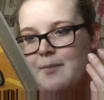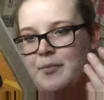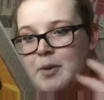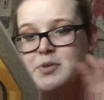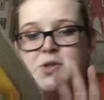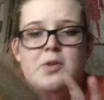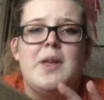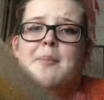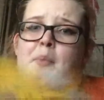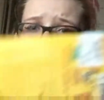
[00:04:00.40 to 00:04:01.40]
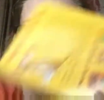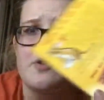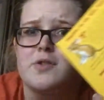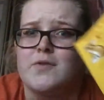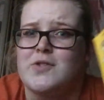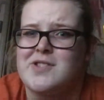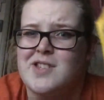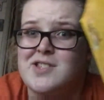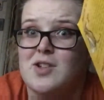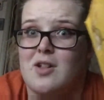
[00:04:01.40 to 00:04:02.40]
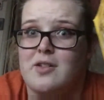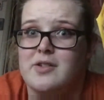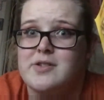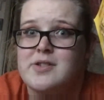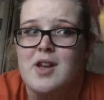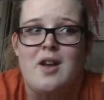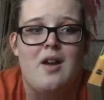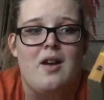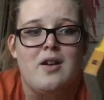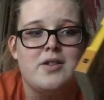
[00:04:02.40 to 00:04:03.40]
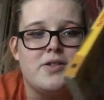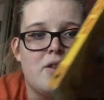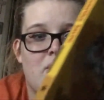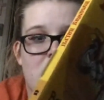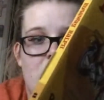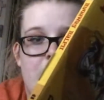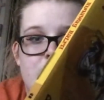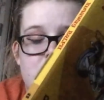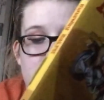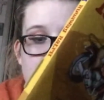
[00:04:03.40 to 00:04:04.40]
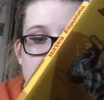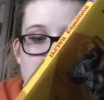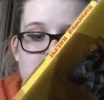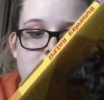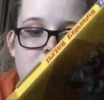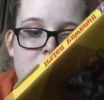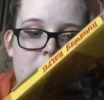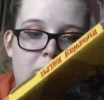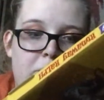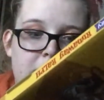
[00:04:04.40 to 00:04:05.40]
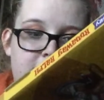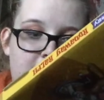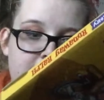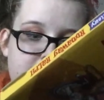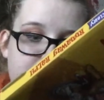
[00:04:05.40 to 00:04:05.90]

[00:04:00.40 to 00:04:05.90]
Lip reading: it was sold at Borders for $6, so I'm sure it retails